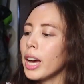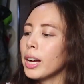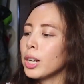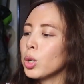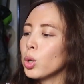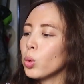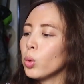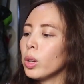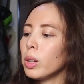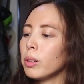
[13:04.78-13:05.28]
the
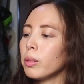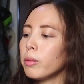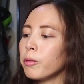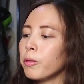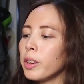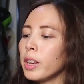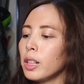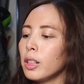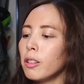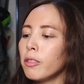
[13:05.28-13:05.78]
actual
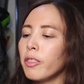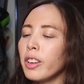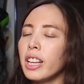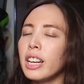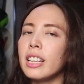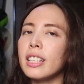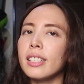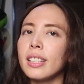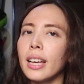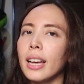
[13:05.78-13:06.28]
feel of
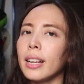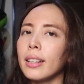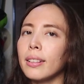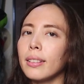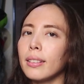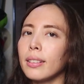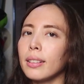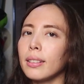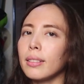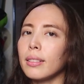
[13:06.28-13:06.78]
it is that
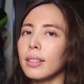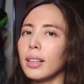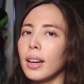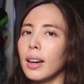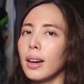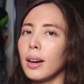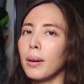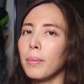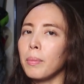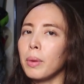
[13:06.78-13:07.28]

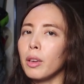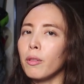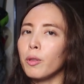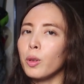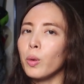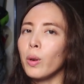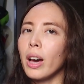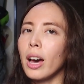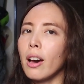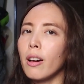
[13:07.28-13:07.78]
um,
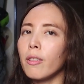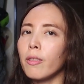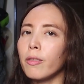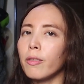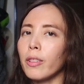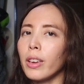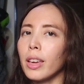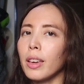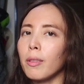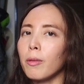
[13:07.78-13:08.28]
if you have
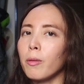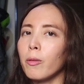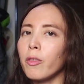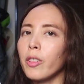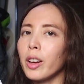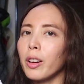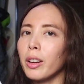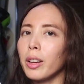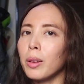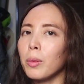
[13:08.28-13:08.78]
a
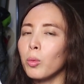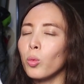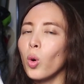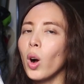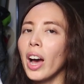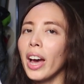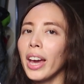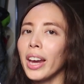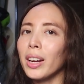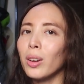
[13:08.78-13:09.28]
very
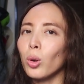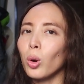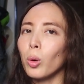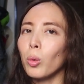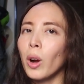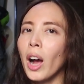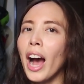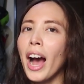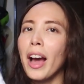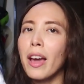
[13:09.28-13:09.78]
wide
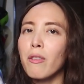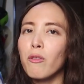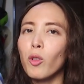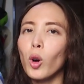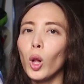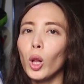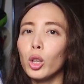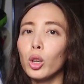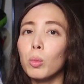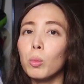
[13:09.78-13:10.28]
or high
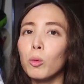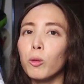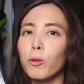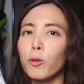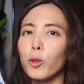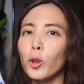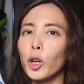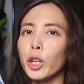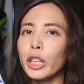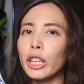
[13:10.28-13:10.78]
volume
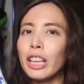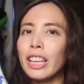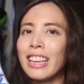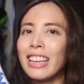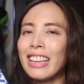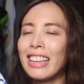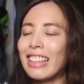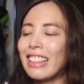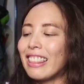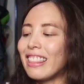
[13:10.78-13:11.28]
foot,
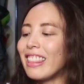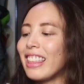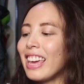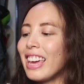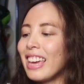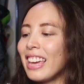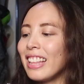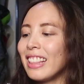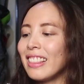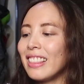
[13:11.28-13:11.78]

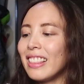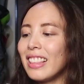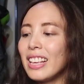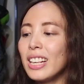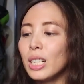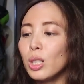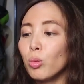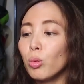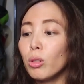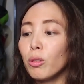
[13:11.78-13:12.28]
then
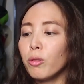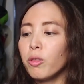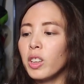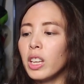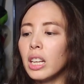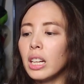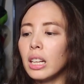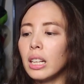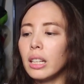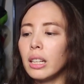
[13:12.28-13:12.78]
this would
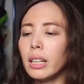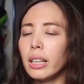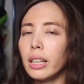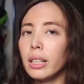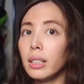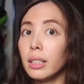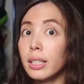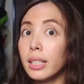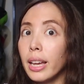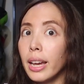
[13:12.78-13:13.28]
feel a
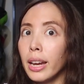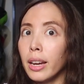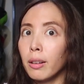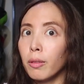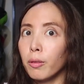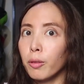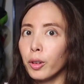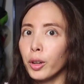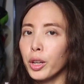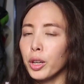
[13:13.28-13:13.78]
little
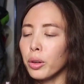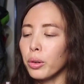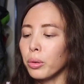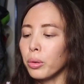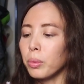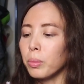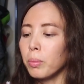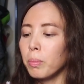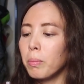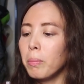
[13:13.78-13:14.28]
tight for
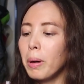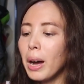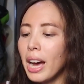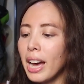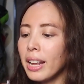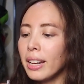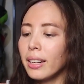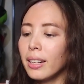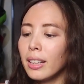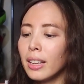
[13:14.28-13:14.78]
you.
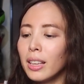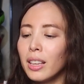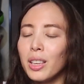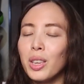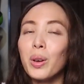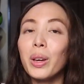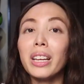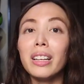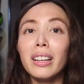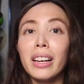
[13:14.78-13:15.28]
But
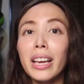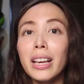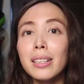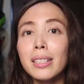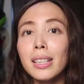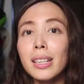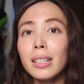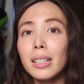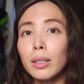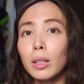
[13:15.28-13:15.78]
you can
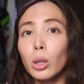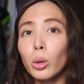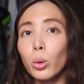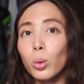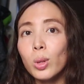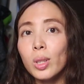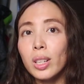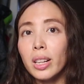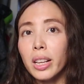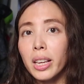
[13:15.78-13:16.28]
lace it
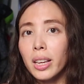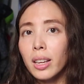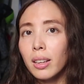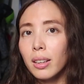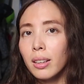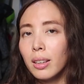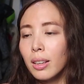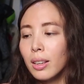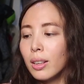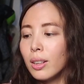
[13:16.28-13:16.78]

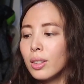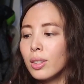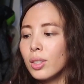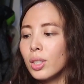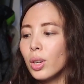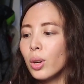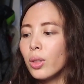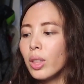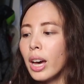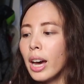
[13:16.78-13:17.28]
loosely
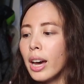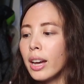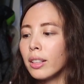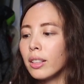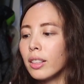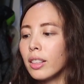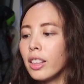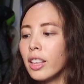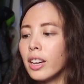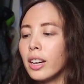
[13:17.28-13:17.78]
so
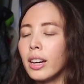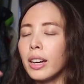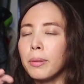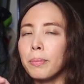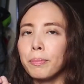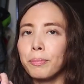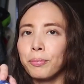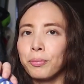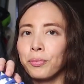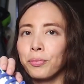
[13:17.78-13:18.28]
that
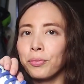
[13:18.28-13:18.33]
the,